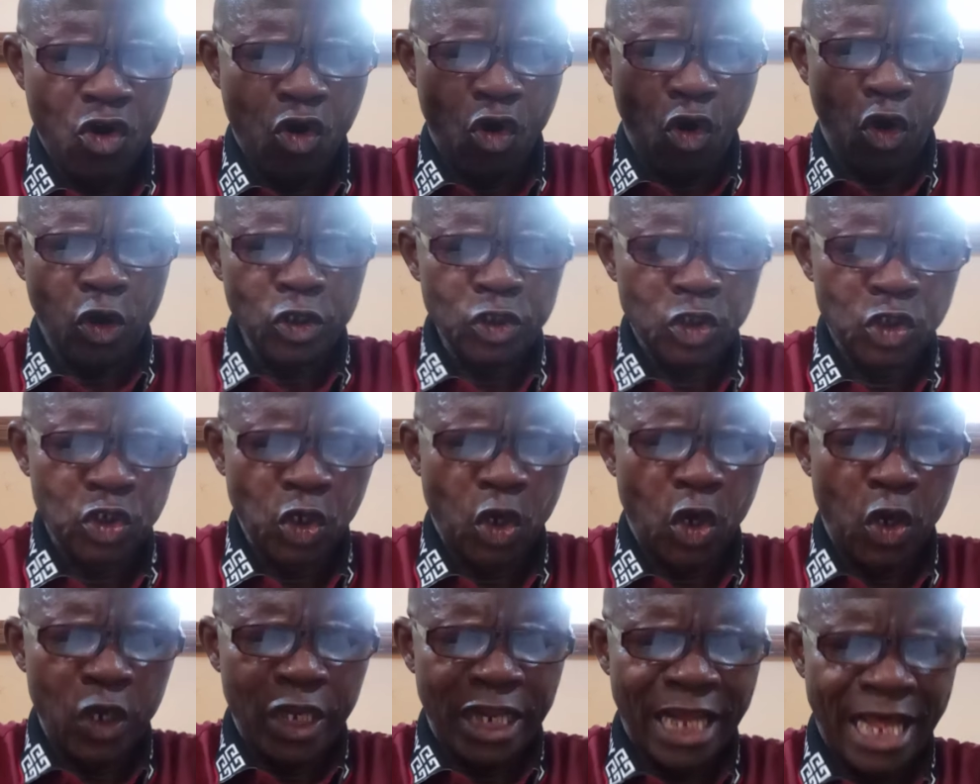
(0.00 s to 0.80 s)

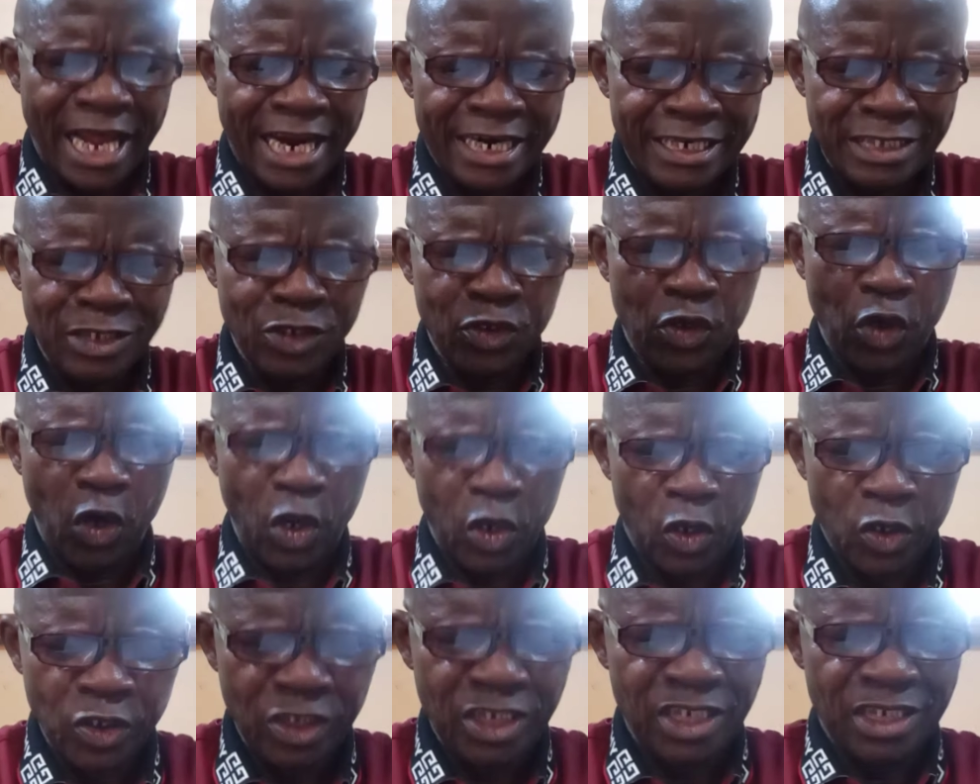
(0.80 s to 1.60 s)

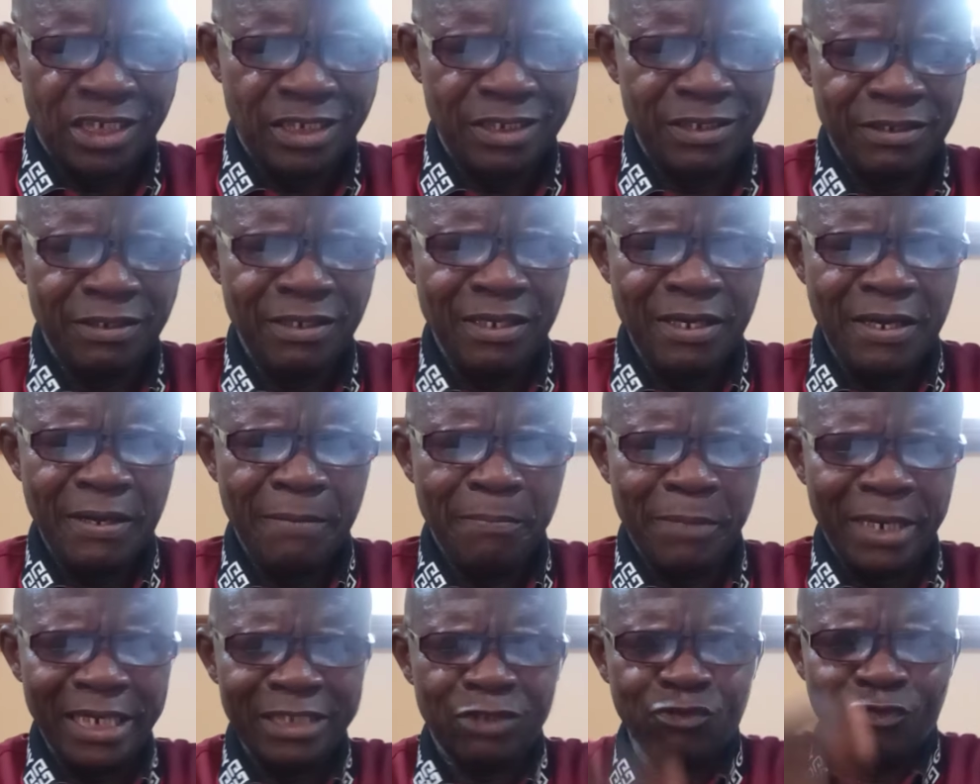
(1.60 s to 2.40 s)
Otolaryngology.
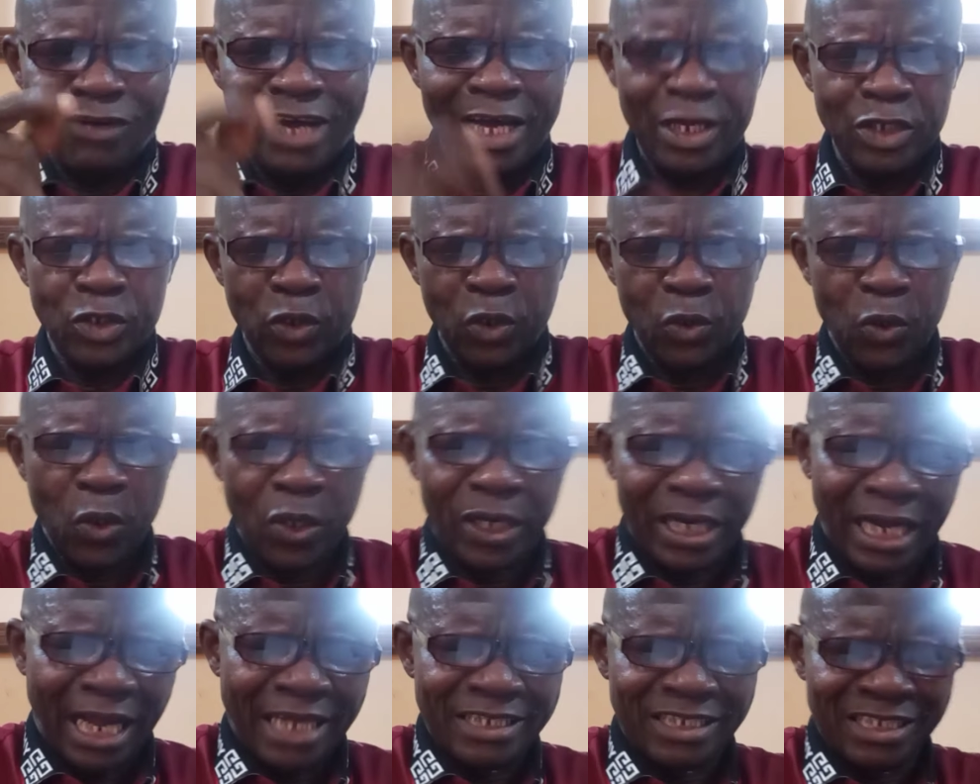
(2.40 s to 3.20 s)
But when you
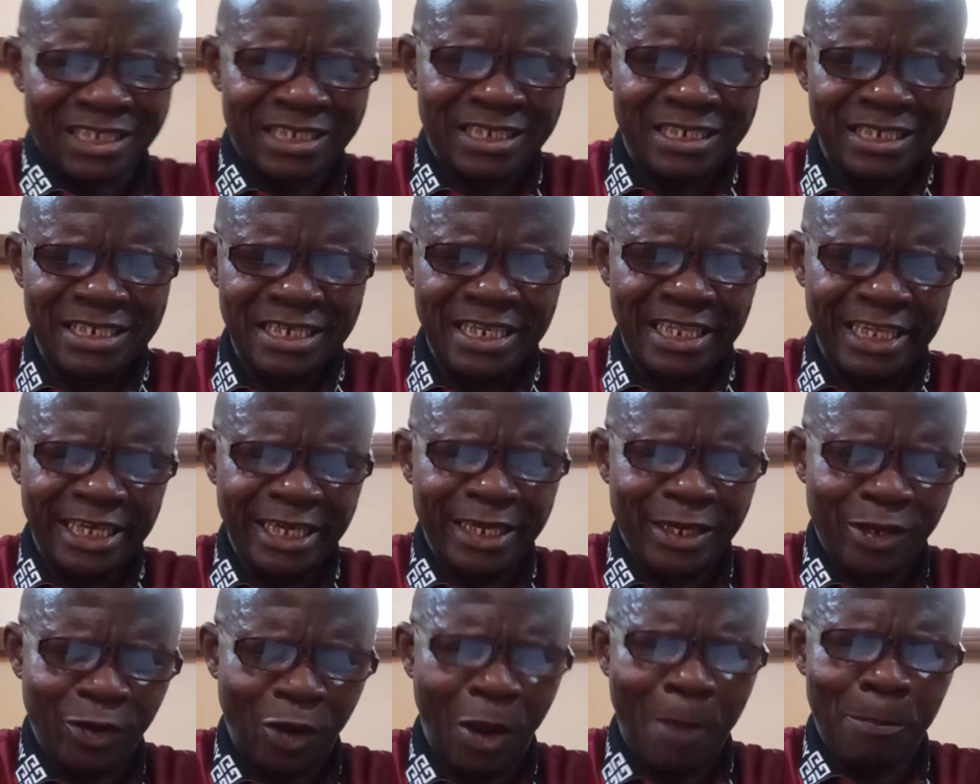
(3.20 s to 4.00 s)
look at
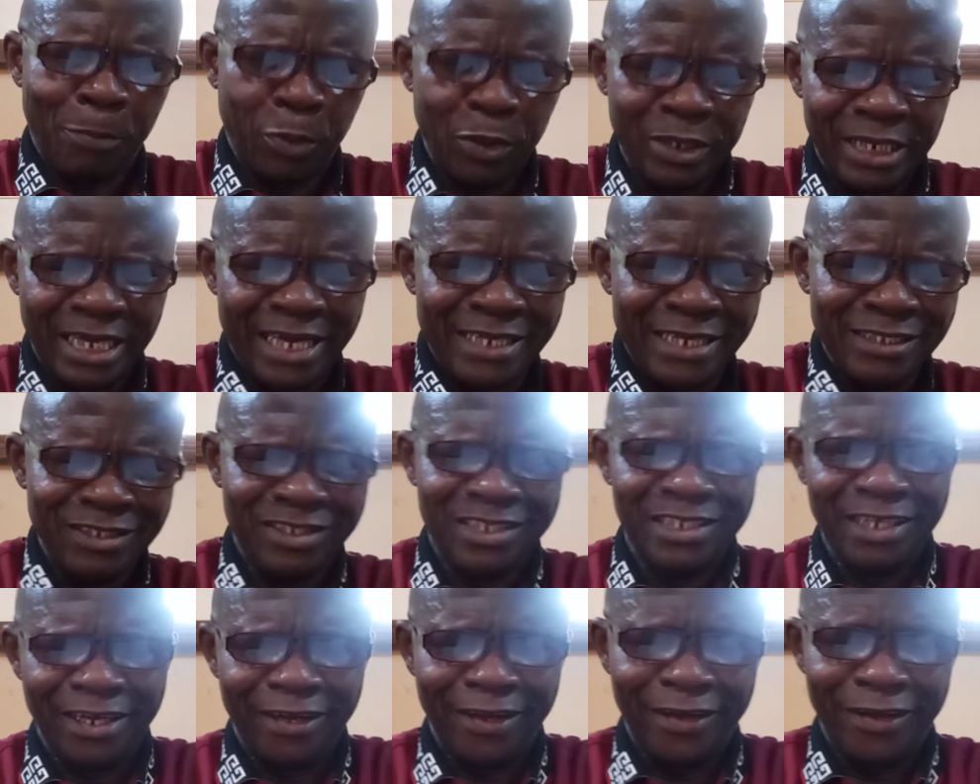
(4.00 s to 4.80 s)
the
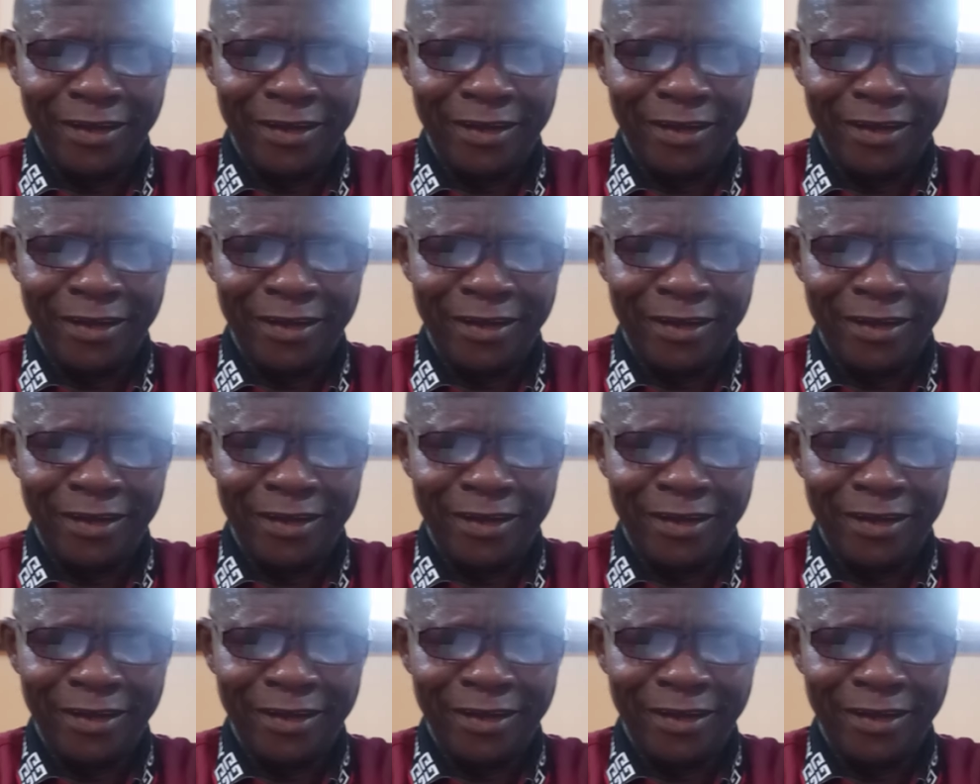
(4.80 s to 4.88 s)
component